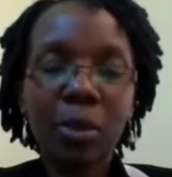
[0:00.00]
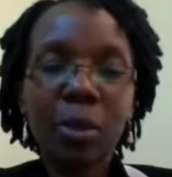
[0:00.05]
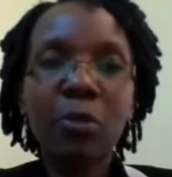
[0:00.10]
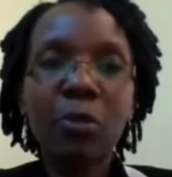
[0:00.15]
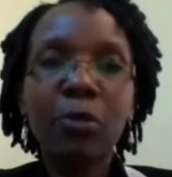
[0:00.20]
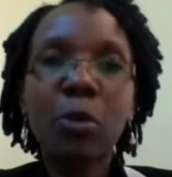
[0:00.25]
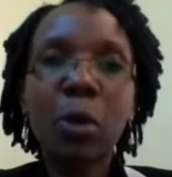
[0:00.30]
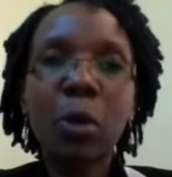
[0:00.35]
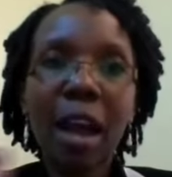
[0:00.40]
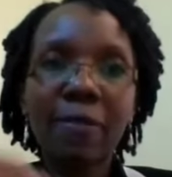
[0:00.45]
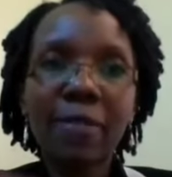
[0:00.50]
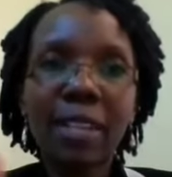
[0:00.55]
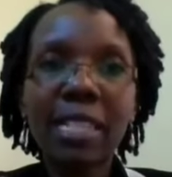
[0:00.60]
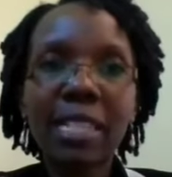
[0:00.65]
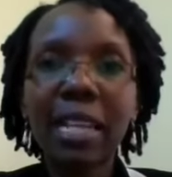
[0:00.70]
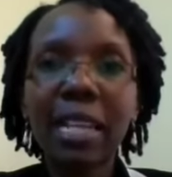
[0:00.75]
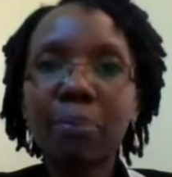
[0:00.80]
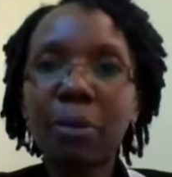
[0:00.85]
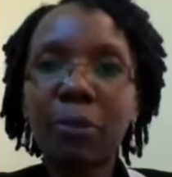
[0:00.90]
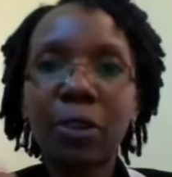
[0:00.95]
So if you
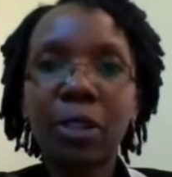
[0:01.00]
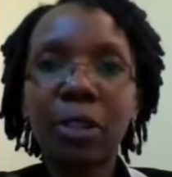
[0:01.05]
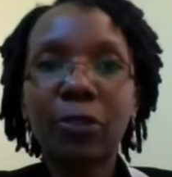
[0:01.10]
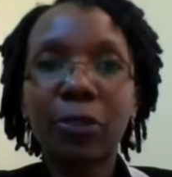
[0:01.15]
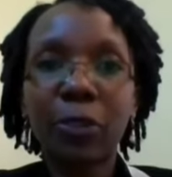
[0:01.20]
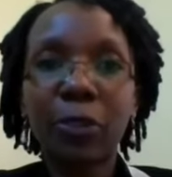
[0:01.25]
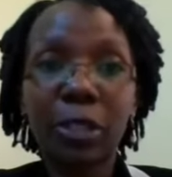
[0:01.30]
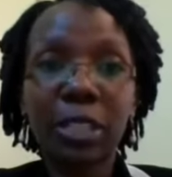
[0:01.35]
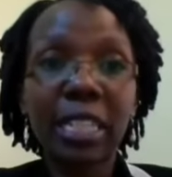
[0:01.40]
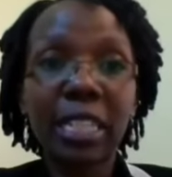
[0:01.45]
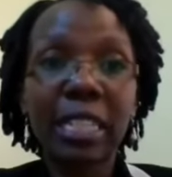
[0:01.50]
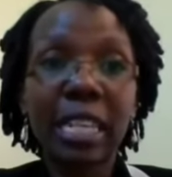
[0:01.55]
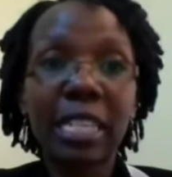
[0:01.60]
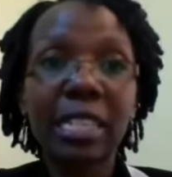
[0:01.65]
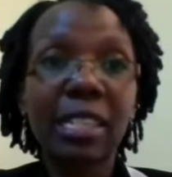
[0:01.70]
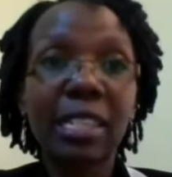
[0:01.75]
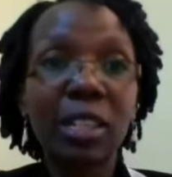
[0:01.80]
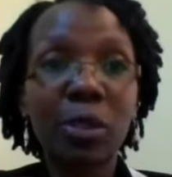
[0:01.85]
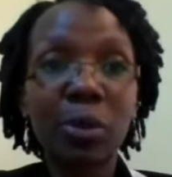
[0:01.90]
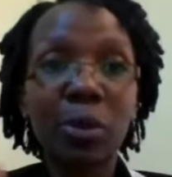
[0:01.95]
harvested before the 14
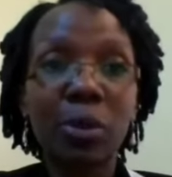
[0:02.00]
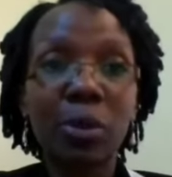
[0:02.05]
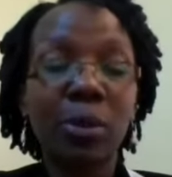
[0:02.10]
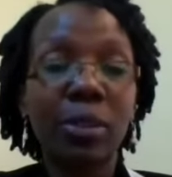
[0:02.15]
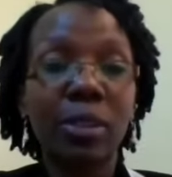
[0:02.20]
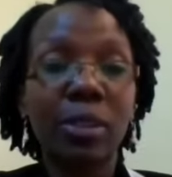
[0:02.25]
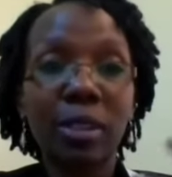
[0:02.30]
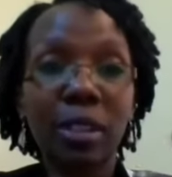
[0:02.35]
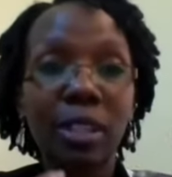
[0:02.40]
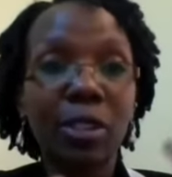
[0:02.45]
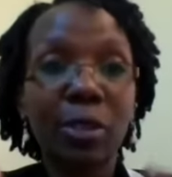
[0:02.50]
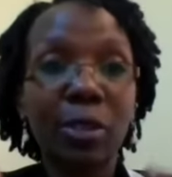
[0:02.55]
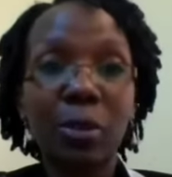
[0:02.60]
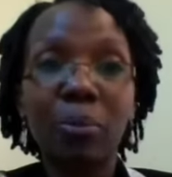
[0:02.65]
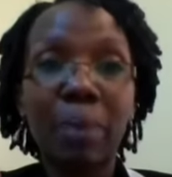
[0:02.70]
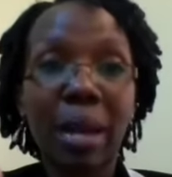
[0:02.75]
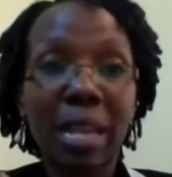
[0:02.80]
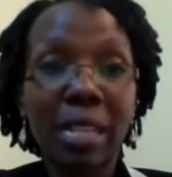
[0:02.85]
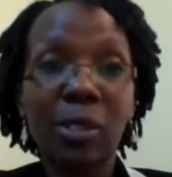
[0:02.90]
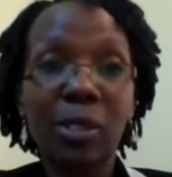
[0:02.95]
days, it
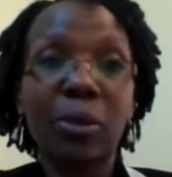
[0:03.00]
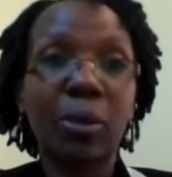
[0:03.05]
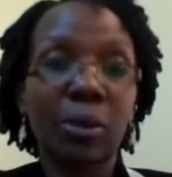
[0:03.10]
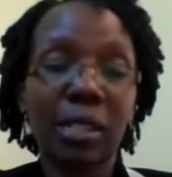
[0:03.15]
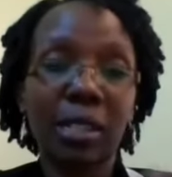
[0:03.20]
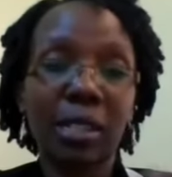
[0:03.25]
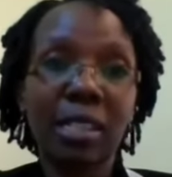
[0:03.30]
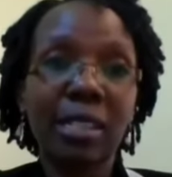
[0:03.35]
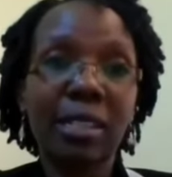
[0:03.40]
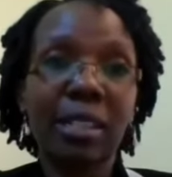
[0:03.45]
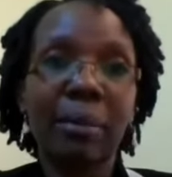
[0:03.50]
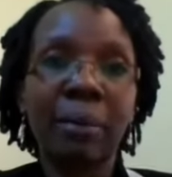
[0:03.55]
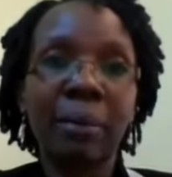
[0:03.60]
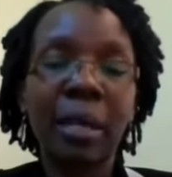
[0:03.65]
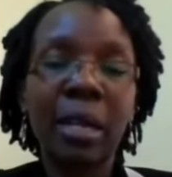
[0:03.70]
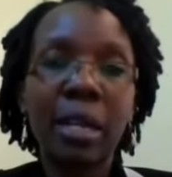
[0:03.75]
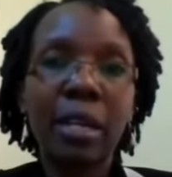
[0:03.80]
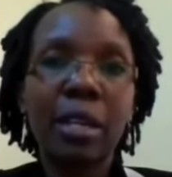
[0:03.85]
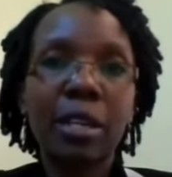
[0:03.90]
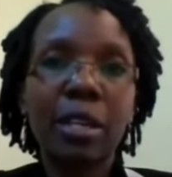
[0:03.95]
will mess your system,
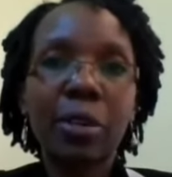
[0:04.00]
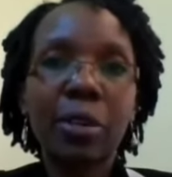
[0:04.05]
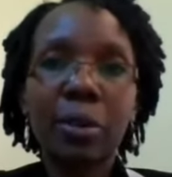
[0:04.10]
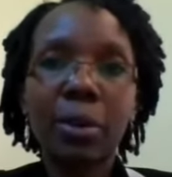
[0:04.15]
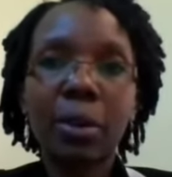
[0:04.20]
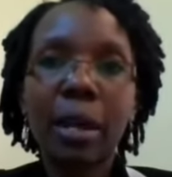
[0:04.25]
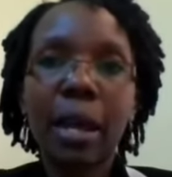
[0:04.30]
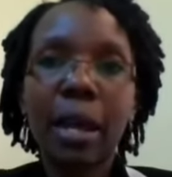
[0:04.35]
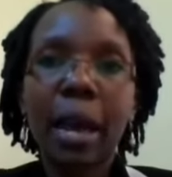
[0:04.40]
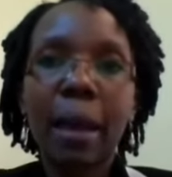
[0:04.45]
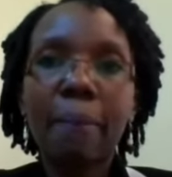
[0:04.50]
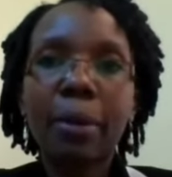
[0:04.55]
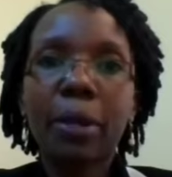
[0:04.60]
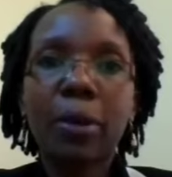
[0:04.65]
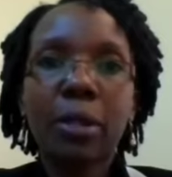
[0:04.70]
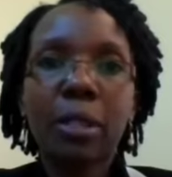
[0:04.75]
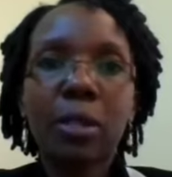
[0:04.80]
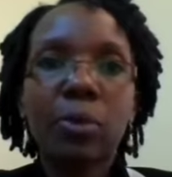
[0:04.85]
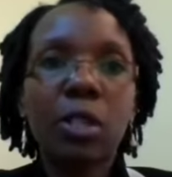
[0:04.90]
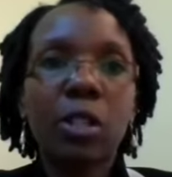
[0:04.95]
you know. And
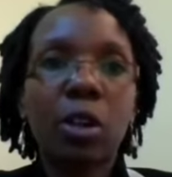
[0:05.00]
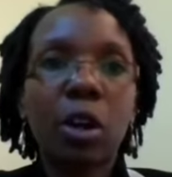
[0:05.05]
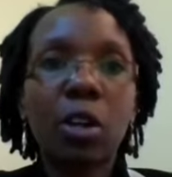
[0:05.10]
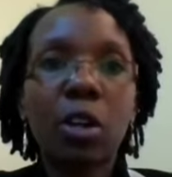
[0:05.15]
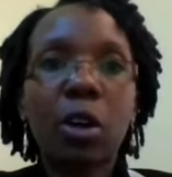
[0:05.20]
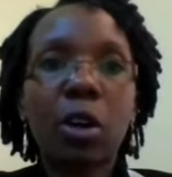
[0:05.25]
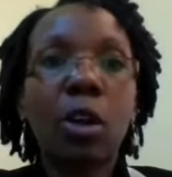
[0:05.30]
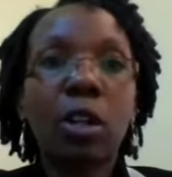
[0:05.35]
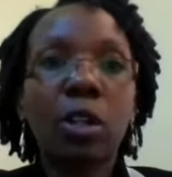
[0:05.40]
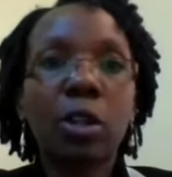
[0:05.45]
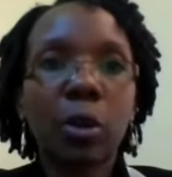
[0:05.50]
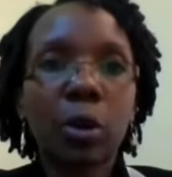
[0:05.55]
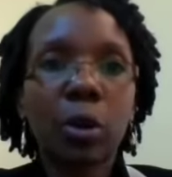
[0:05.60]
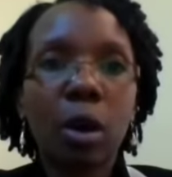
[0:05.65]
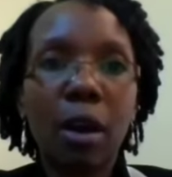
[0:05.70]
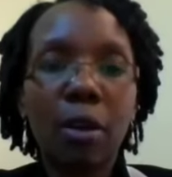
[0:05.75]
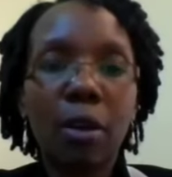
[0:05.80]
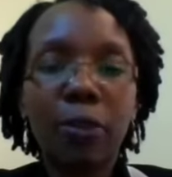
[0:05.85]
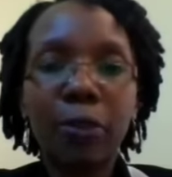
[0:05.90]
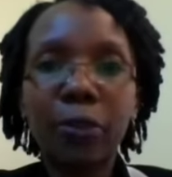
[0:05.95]
because we don't all
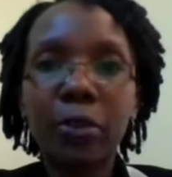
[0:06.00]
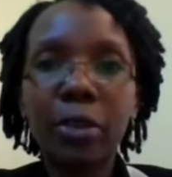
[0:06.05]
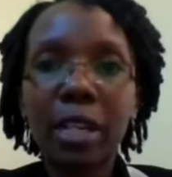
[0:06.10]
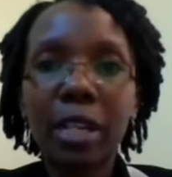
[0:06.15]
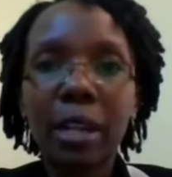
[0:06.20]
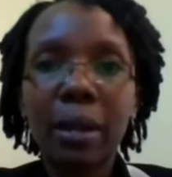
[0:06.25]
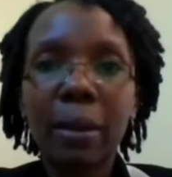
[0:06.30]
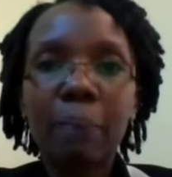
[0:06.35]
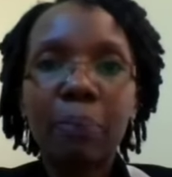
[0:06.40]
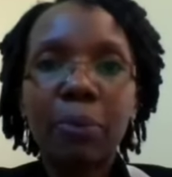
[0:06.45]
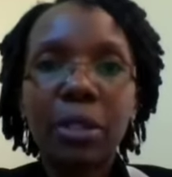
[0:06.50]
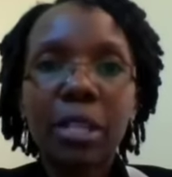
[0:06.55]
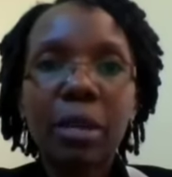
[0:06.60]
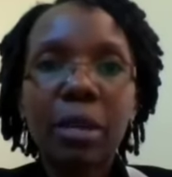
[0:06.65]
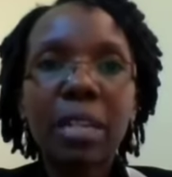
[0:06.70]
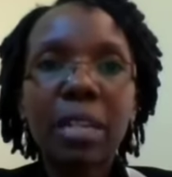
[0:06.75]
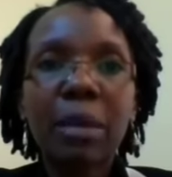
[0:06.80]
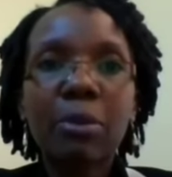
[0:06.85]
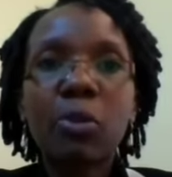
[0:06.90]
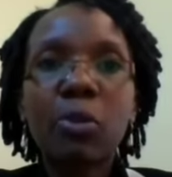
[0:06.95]
grow our food,
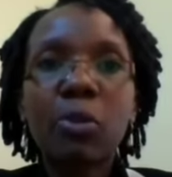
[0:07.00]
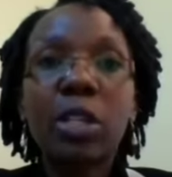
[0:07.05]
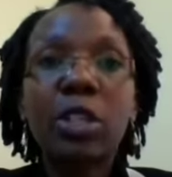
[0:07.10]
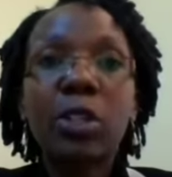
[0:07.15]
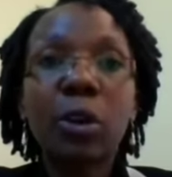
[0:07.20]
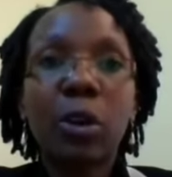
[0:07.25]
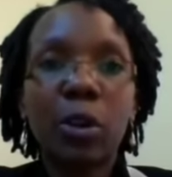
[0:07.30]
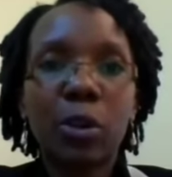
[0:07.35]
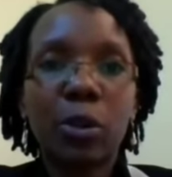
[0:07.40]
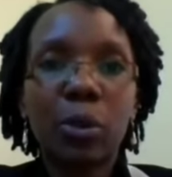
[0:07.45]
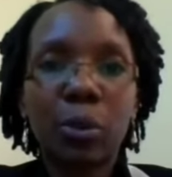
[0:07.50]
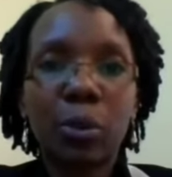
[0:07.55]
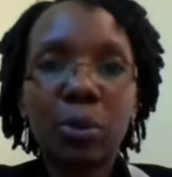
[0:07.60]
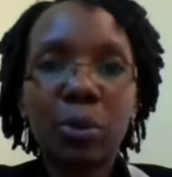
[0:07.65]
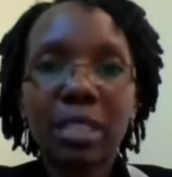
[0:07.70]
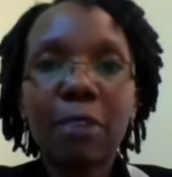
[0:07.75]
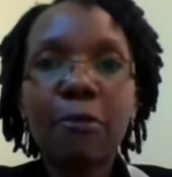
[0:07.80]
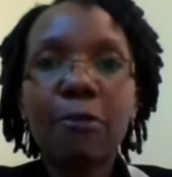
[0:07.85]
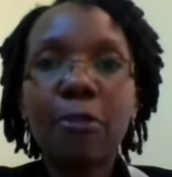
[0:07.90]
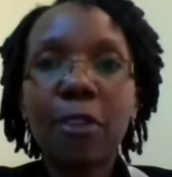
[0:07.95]
sometimes we don't
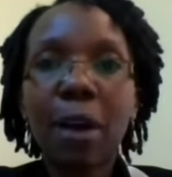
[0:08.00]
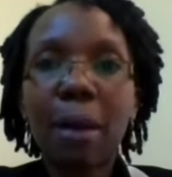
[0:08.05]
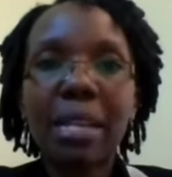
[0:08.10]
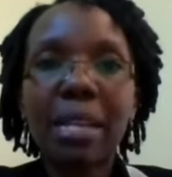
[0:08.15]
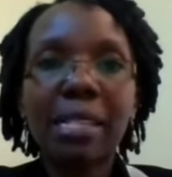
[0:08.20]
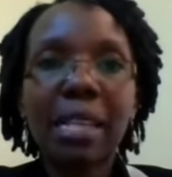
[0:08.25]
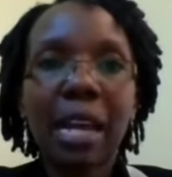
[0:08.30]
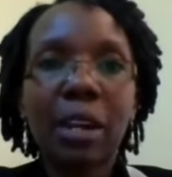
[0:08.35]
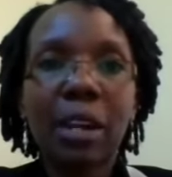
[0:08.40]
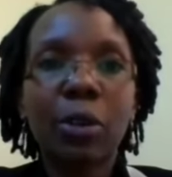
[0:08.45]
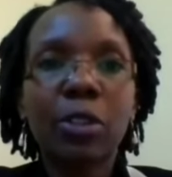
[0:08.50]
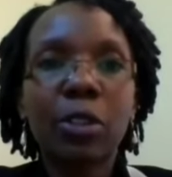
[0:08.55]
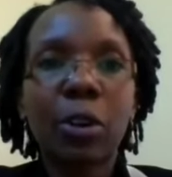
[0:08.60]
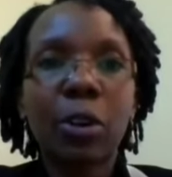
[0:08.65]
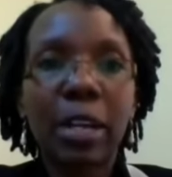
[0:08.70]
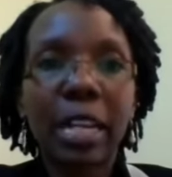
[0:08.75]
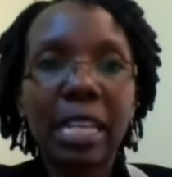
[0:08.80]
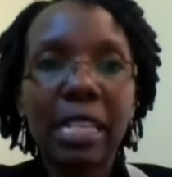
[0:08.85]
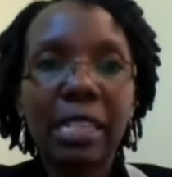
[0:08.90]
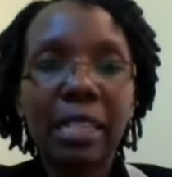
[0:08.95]
know. Some farmers are not
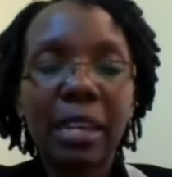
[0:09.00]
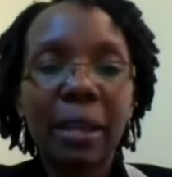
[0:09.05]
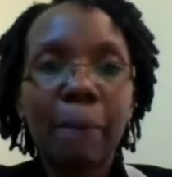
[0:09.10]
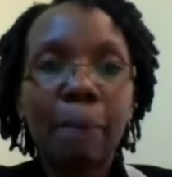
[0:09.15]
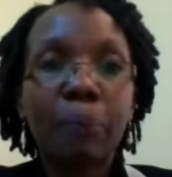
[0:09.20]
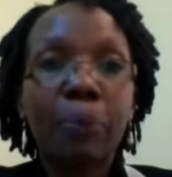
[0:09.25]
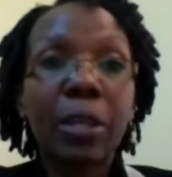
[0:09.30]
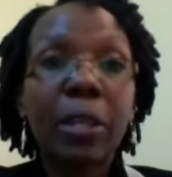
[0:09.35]
honest.